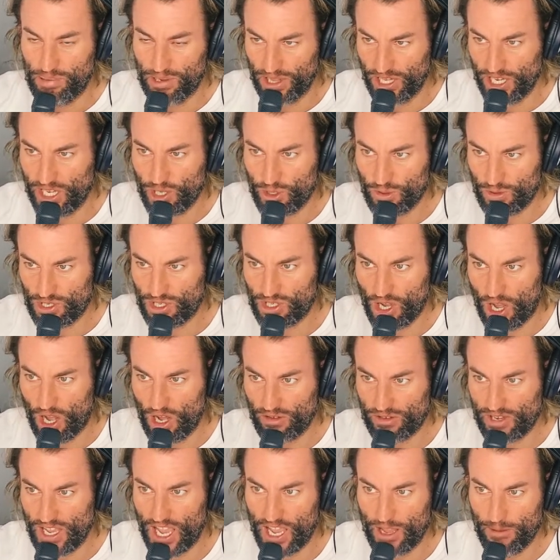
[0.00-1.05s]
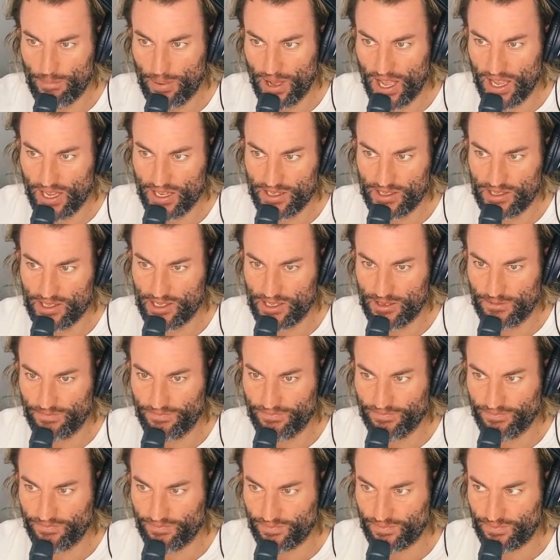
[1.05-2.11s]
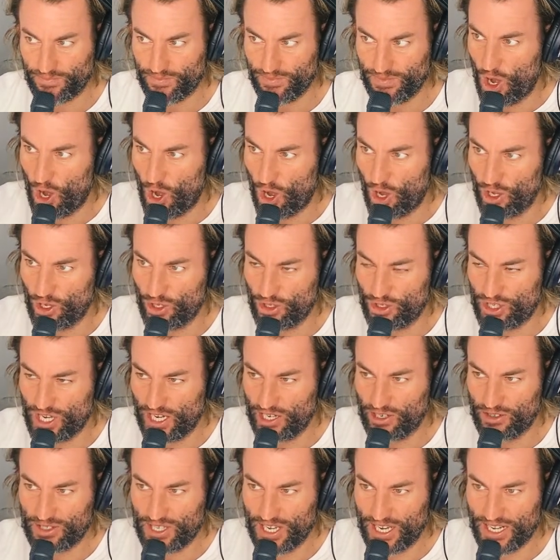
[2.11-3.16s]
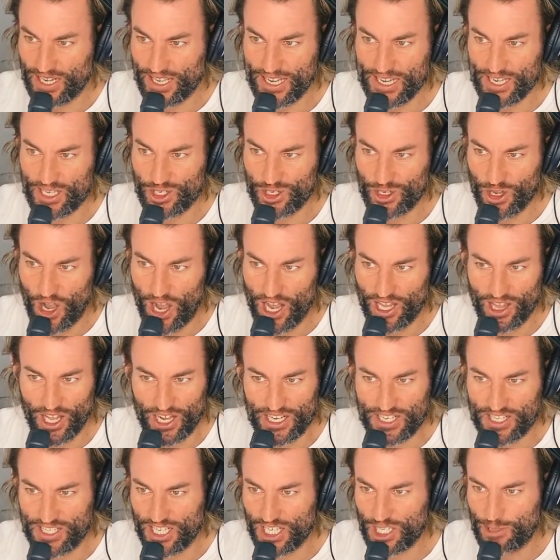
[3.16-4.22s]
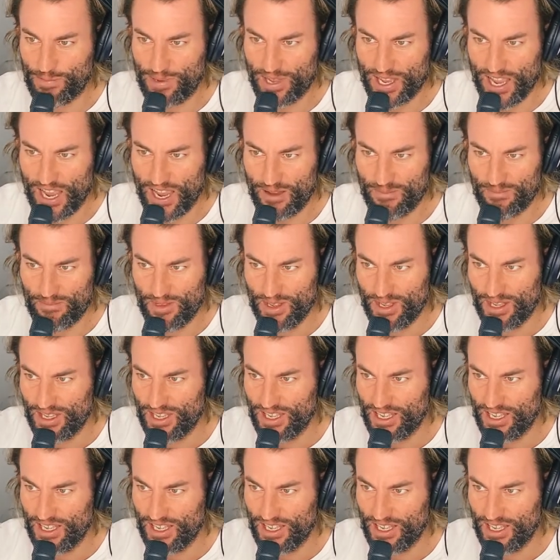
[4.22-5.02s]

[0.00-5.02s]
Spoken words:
political style campaigns on Channel 10 each night, like 6 p.m.